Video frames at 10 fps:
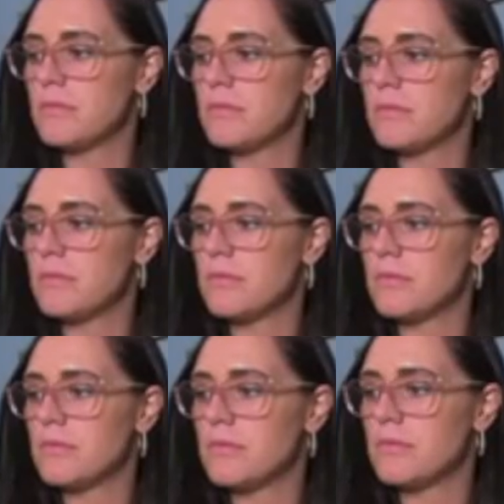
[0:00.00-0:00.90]

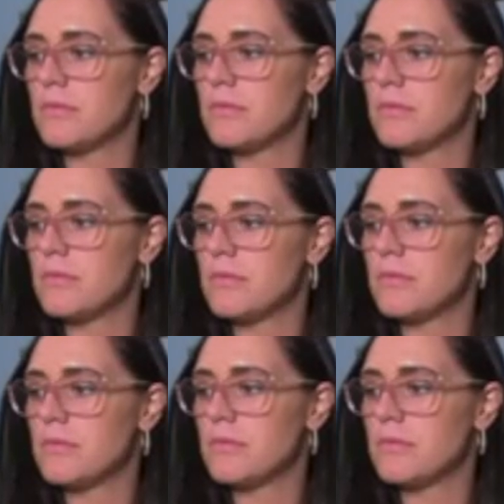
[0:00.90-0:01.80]

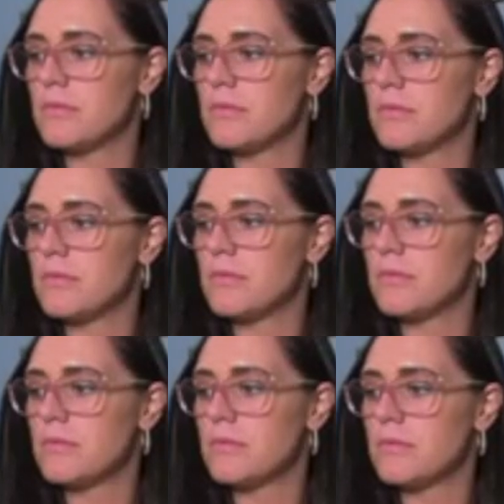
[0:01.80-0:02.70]

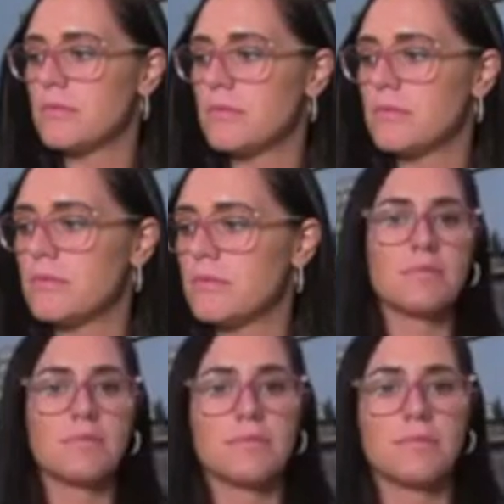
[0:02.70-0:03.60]

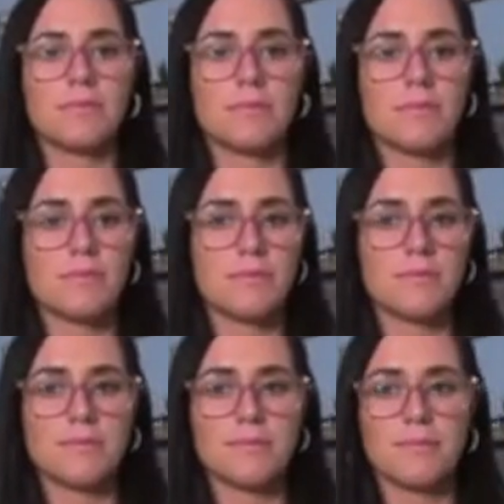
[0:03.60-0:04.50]

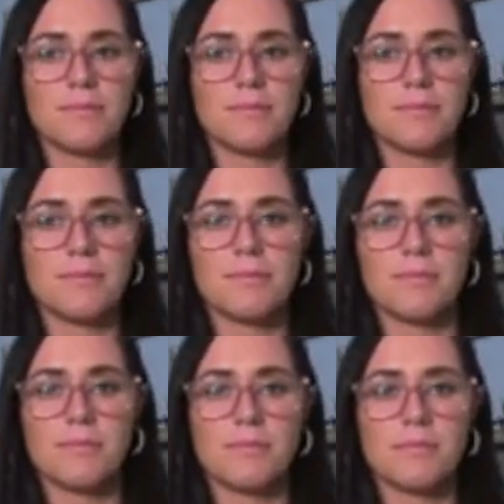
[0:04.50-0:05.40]

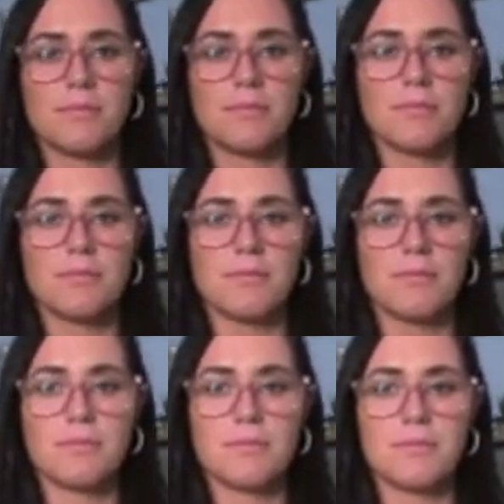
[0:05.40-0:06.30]

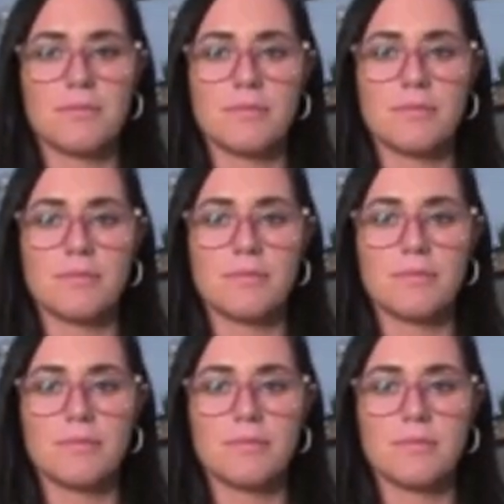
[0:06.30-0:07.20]

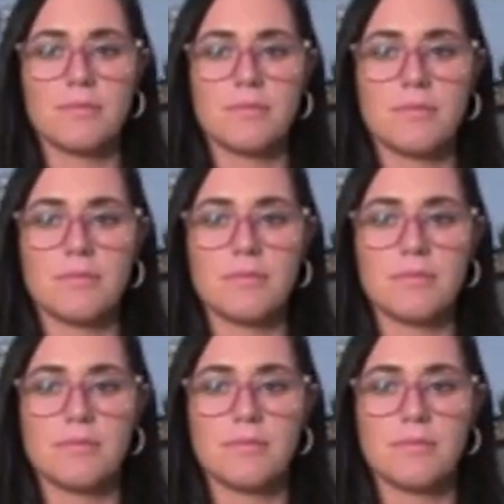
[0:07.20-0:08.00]
The person shown says nothing.